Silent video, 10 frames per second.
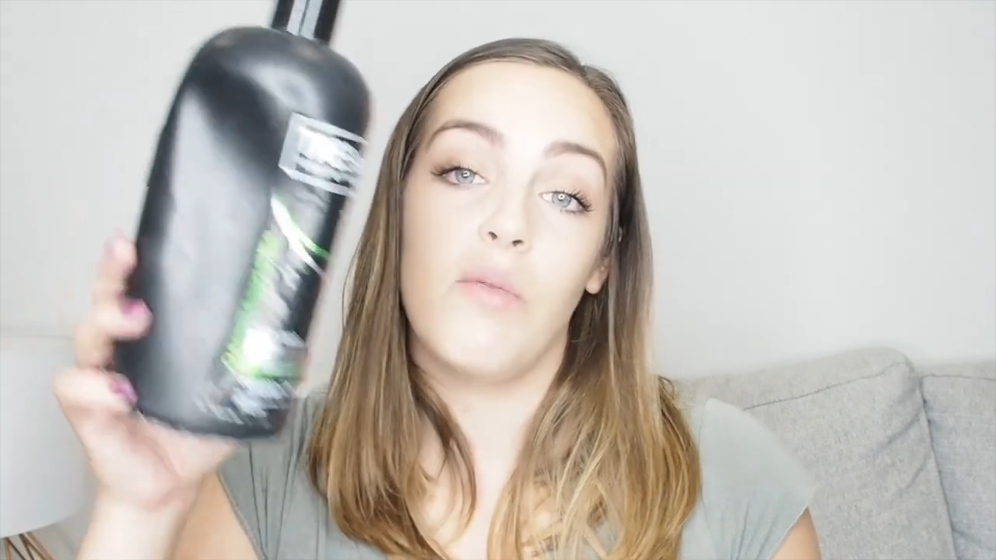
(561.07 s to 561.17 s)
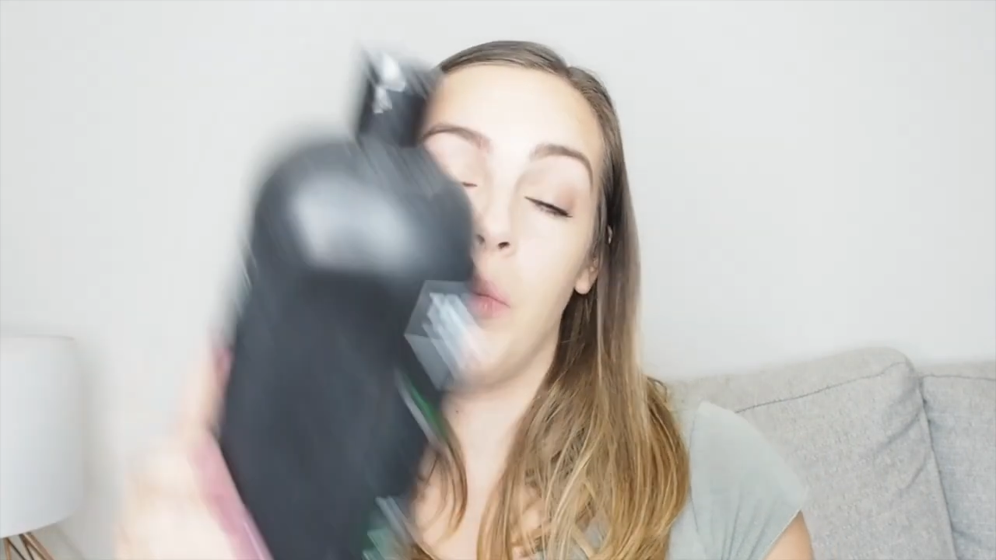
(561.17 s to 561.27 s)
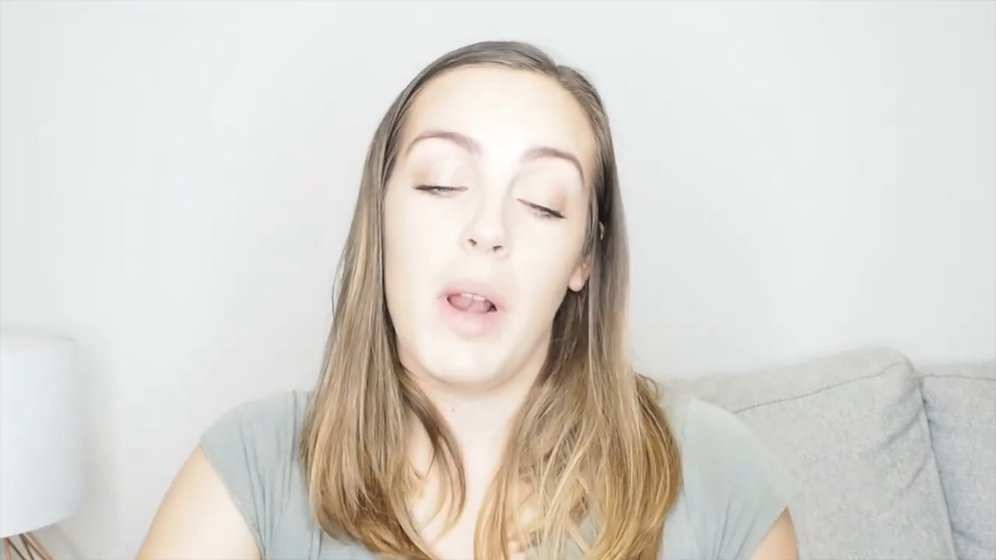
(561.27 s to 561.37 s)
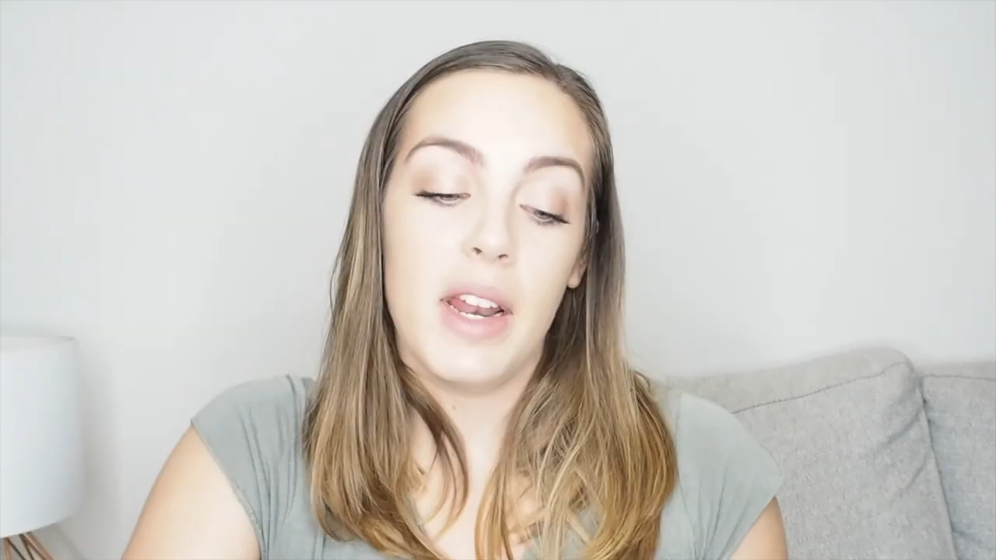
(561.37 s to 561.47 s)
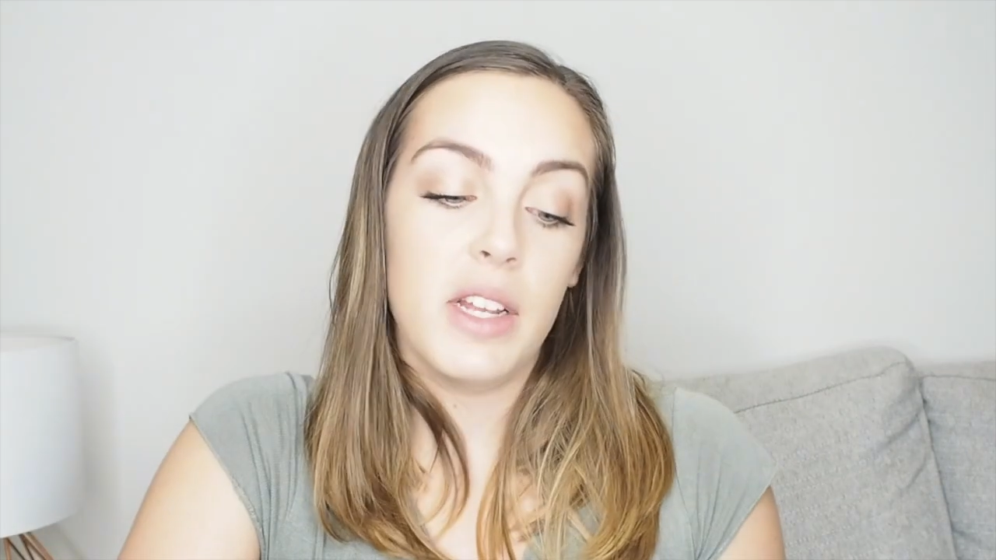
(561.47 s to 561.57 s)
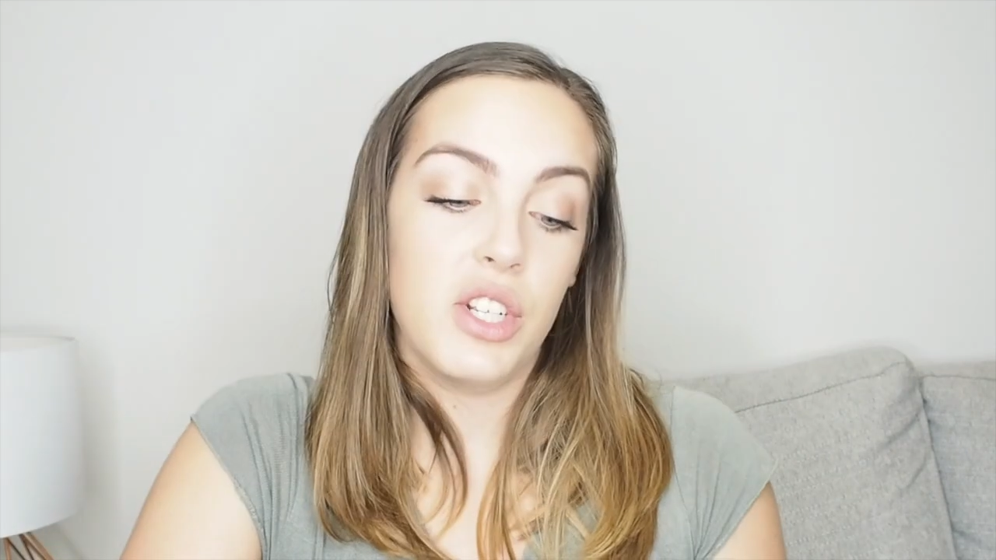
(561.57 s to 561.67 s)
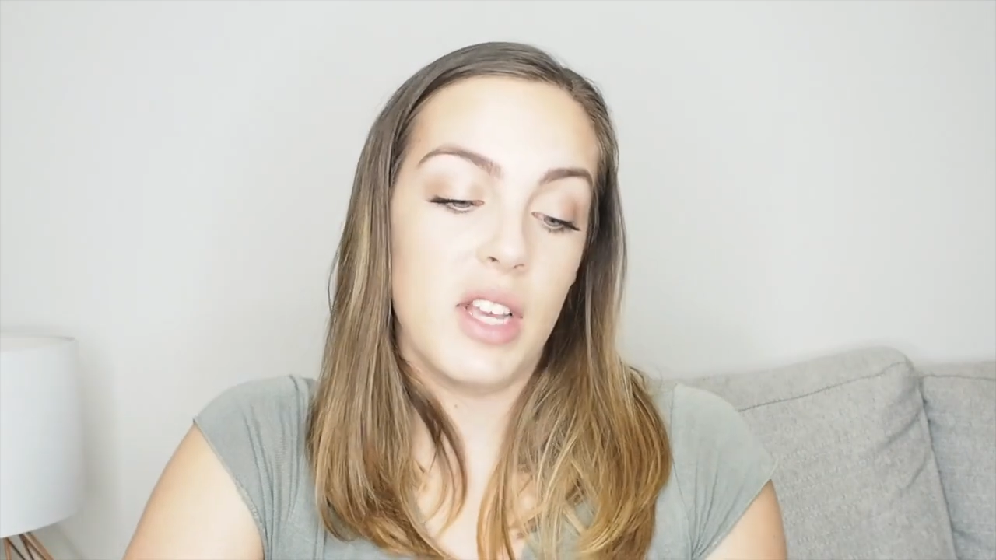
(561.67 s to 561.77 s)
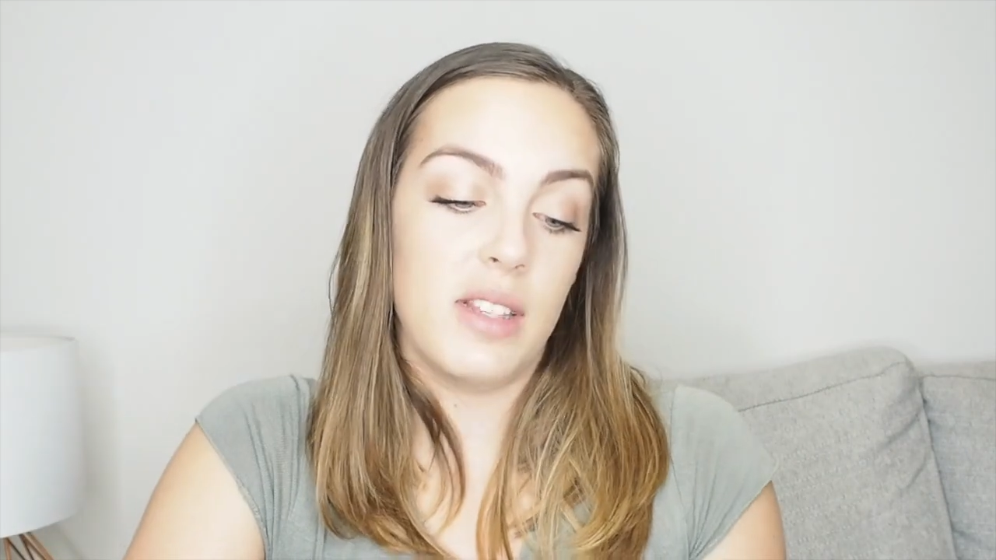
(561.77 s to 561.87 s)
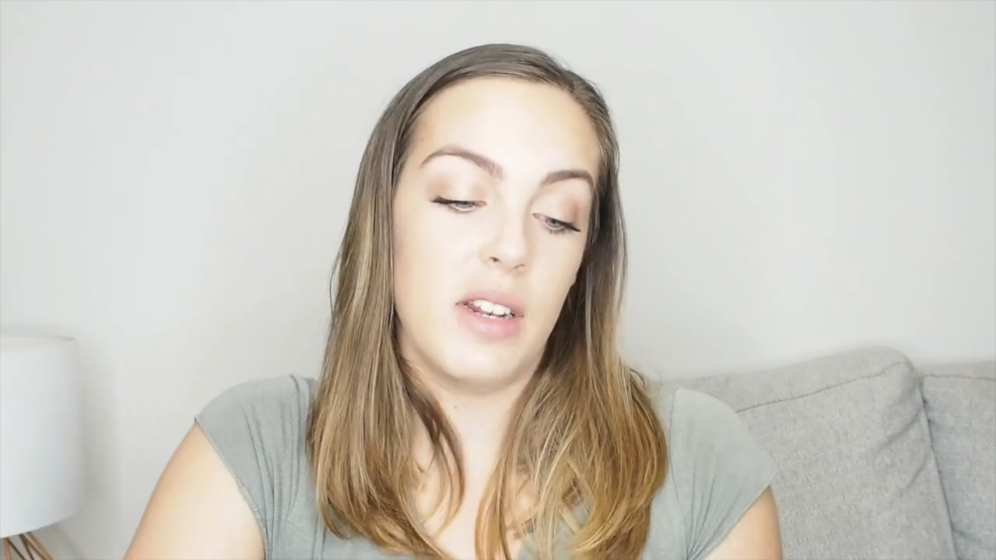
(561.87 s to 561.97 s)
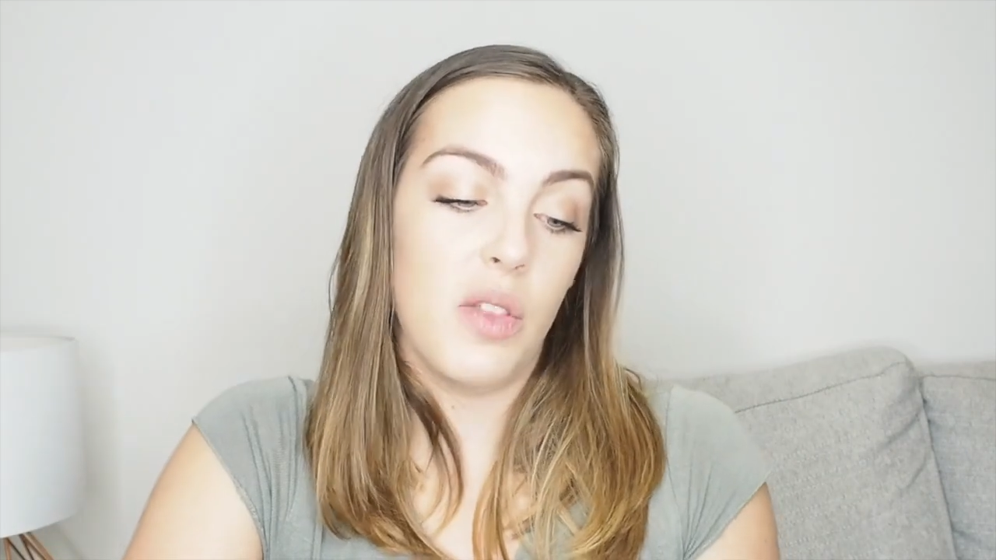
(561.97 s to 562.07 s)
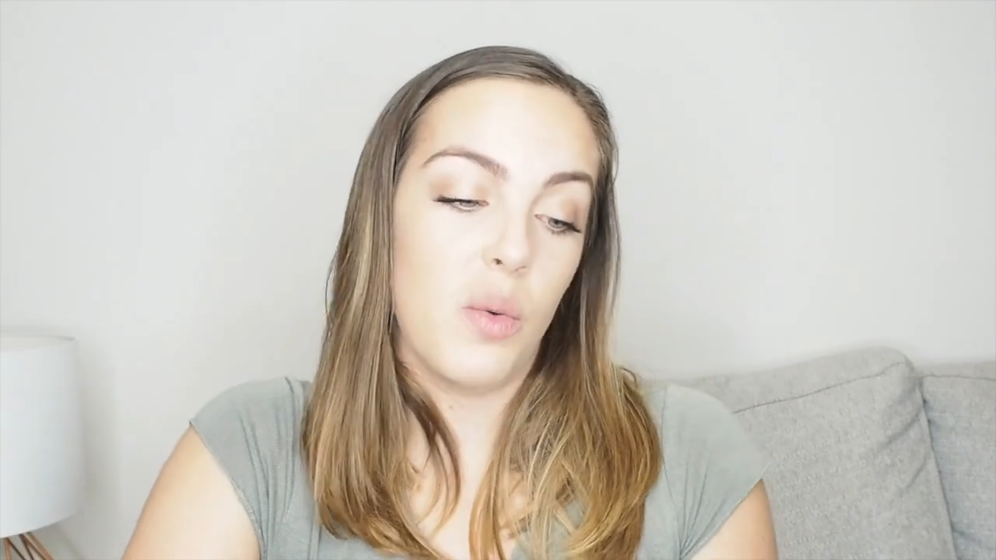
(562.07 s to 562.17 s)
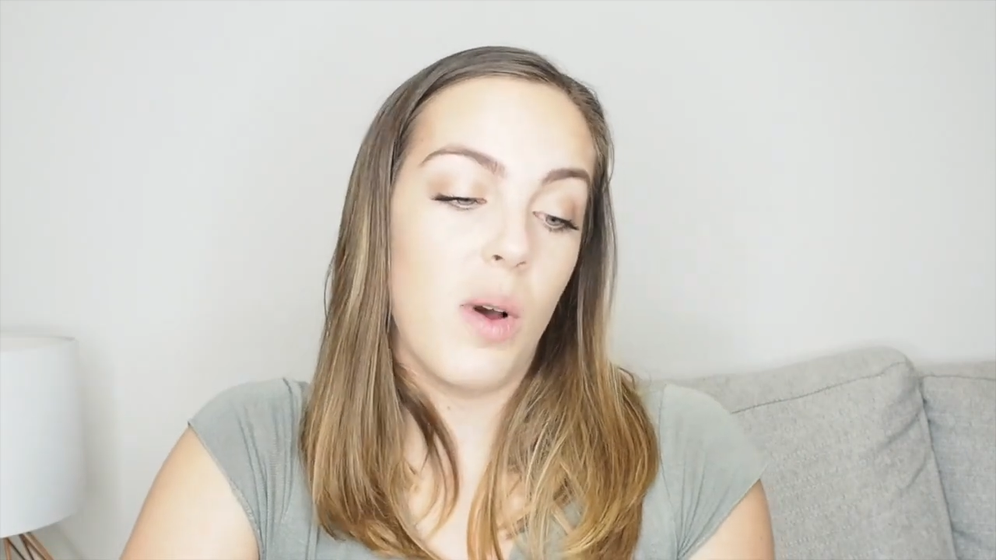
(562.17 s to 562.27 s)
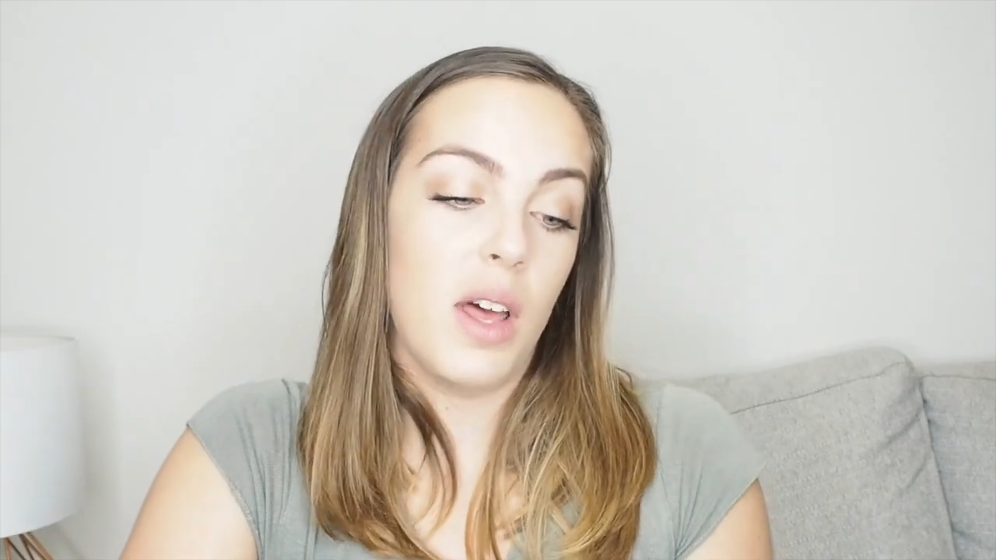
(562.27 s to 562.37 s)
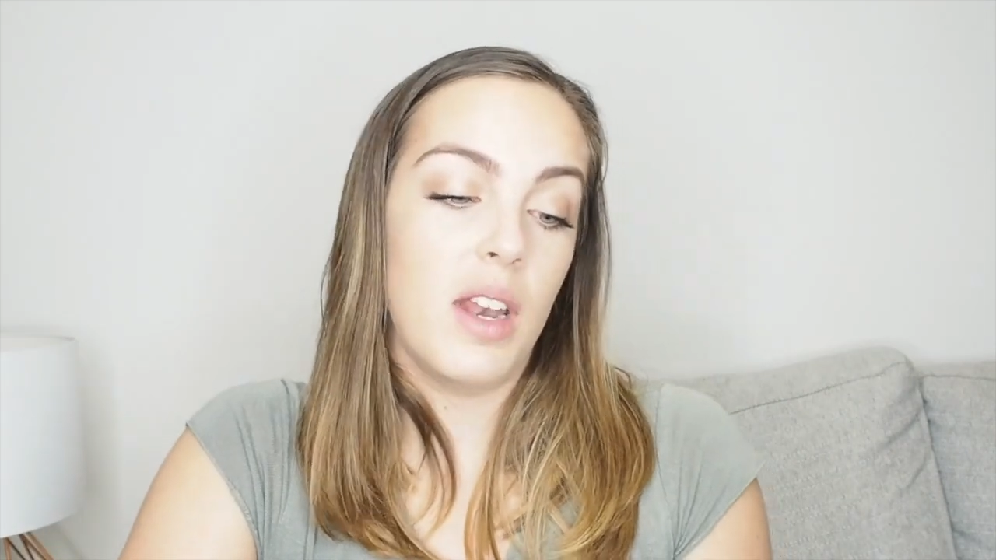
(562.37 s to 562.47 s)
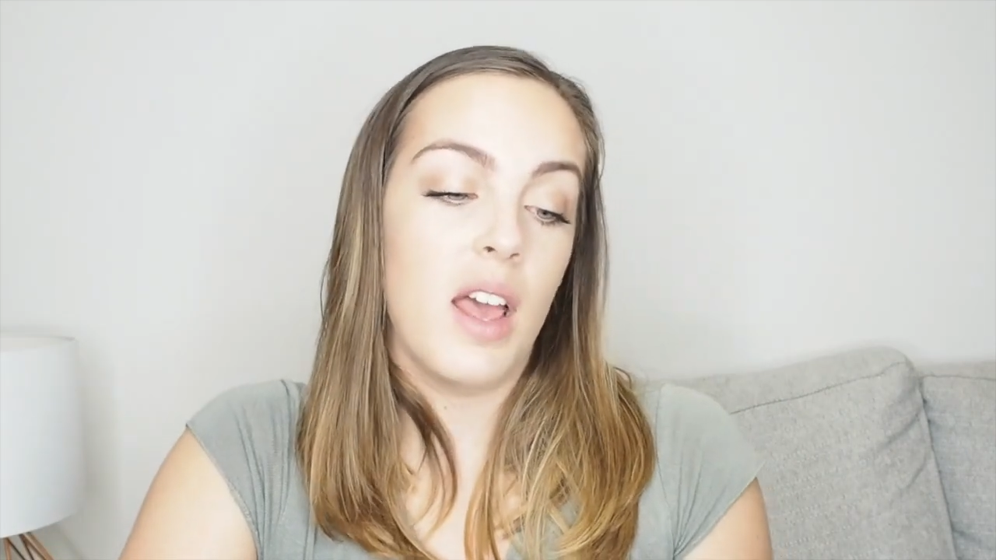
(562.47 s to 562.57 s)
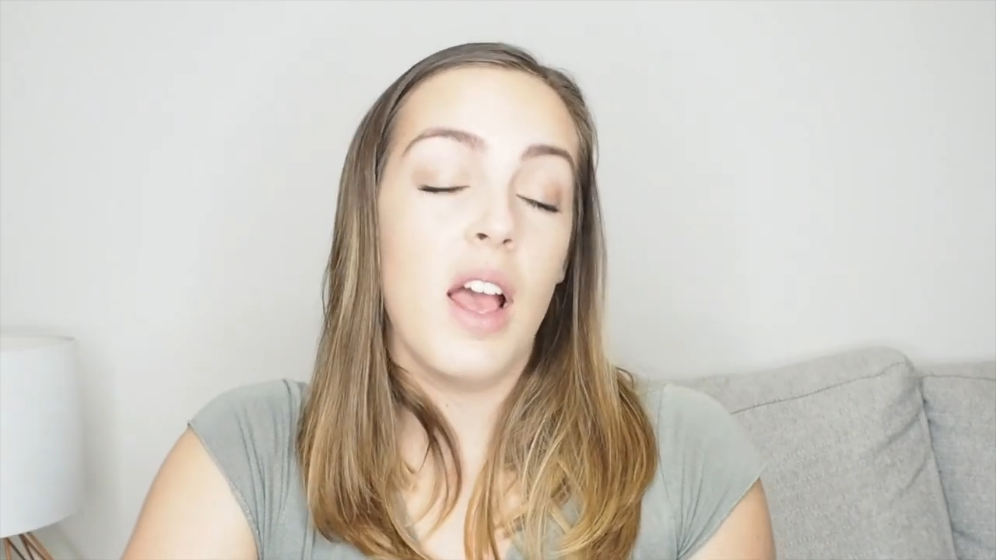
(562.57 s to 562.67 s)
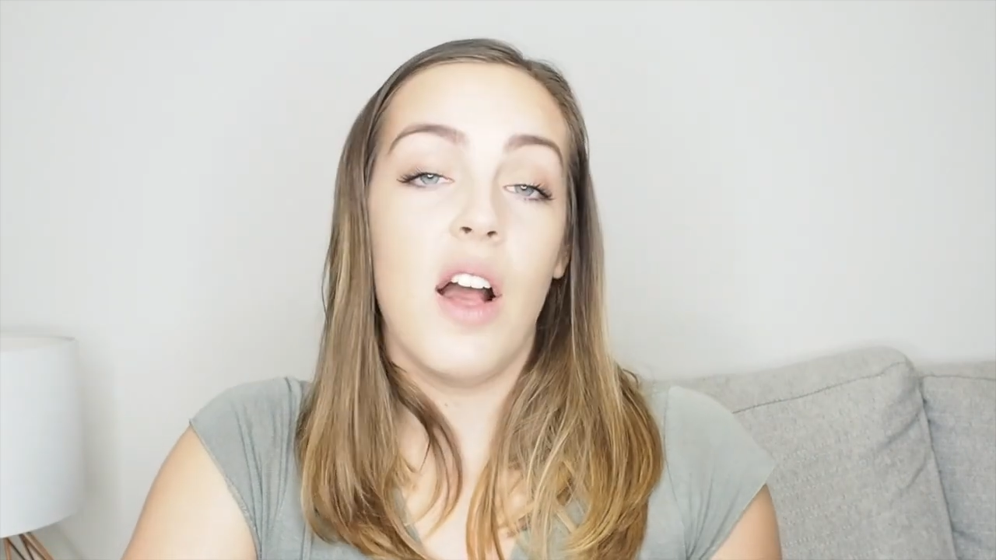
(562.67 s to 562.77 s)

Replenish is another one